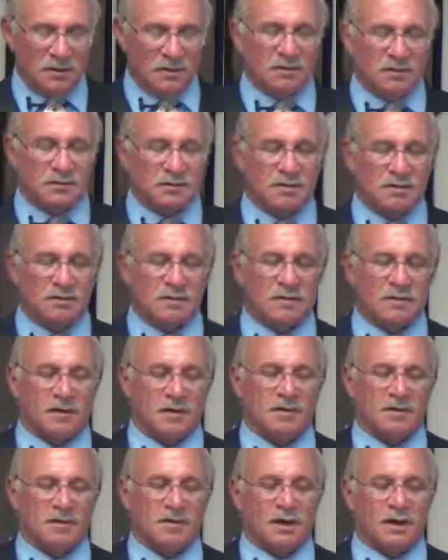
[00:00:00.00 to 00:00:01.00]
Dear
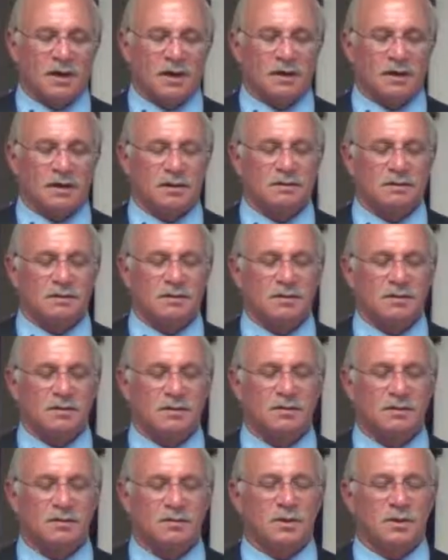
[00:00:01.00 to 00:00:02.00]
Father God,
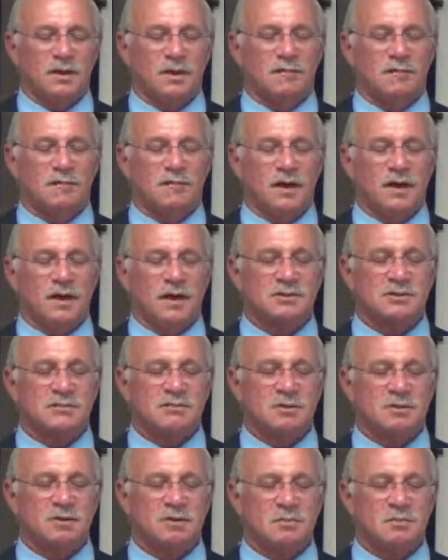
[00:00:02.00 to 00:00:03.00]
we give thanks for
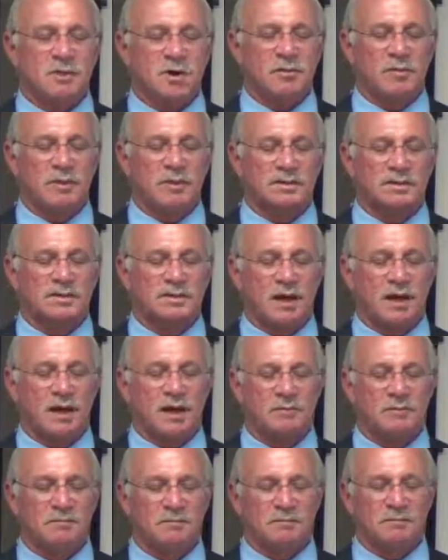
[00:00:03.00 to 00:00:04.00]
this moment in
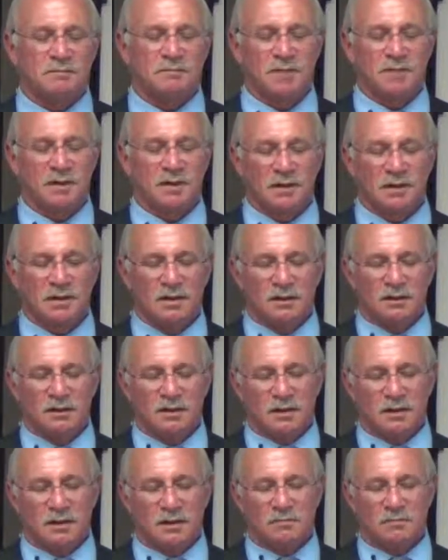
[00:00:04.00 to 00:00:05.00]
time.
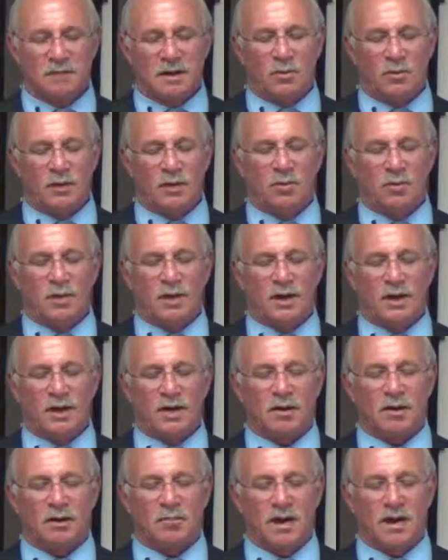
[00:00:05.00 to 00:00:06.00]
May we quiet
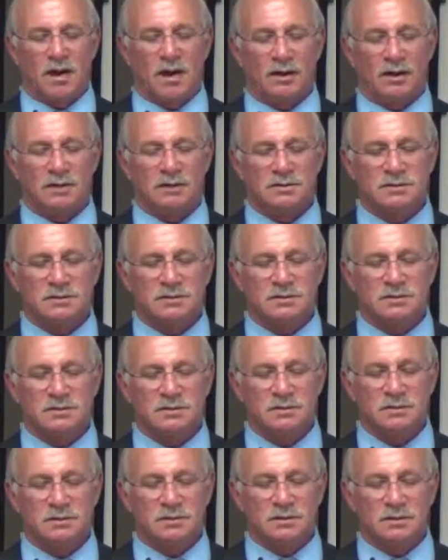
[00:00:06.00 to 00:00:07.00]
our minds,
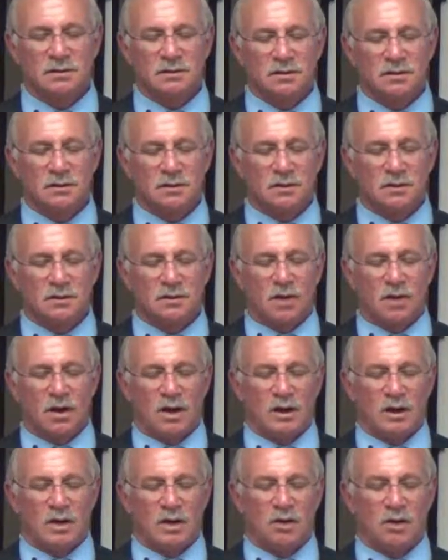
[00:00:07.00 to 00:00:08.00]

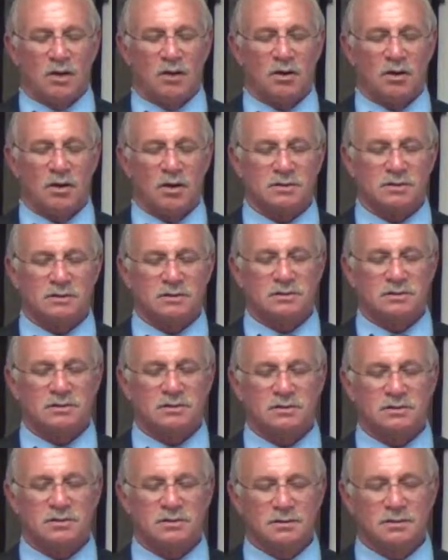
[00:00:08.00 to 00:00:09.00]
quiet our hearts,
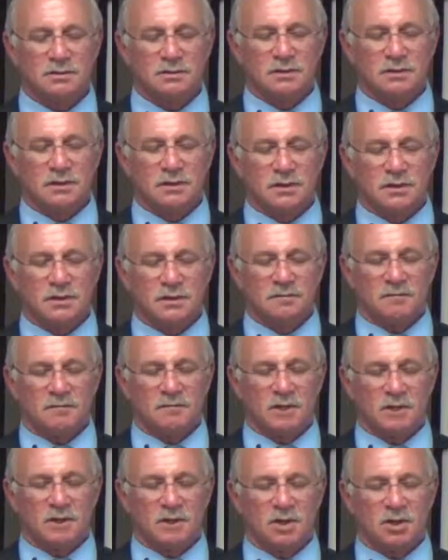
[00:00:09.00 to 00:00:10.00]
and
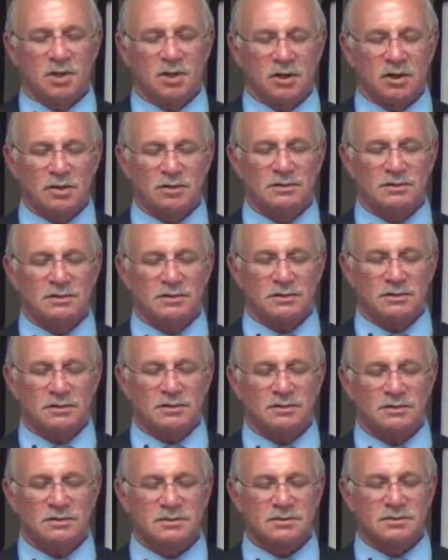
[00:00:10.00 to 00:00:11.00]
feel the
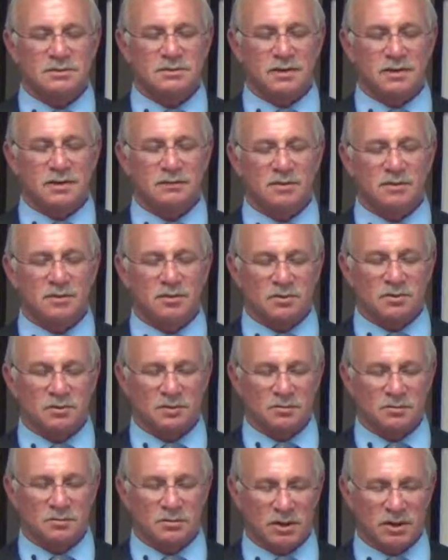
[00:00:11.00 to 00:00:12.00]
closeness of your
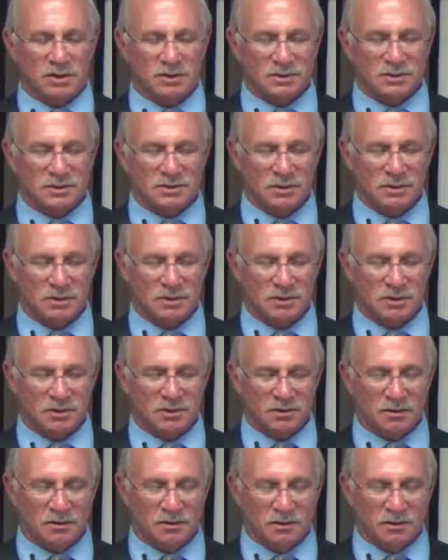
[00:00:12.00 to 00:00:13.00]
true presence here.
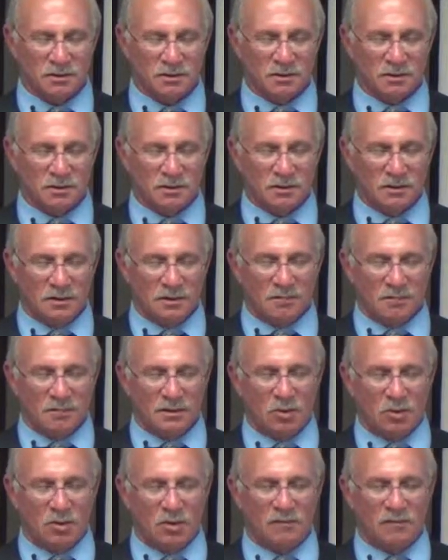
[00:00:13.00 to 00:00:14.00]
May
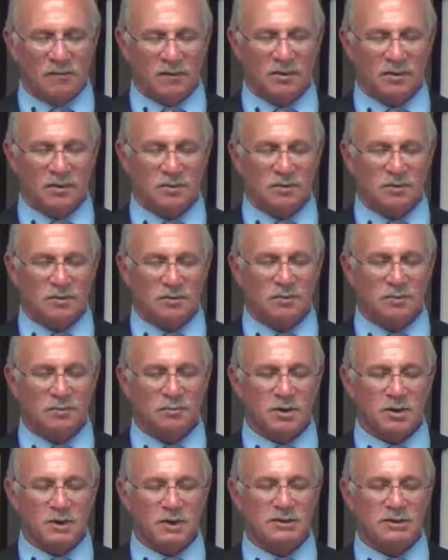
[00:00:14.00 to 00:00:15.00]
we feel the true
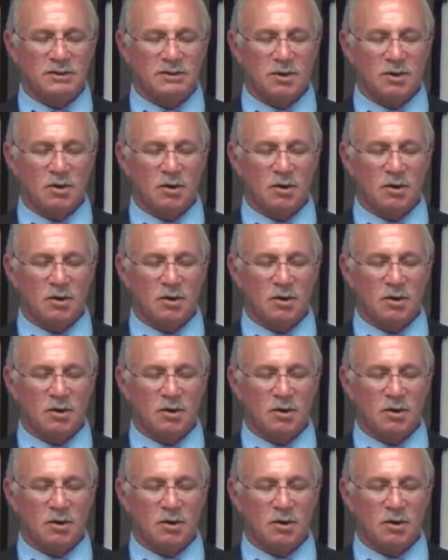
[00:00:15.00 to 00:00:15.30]
peace and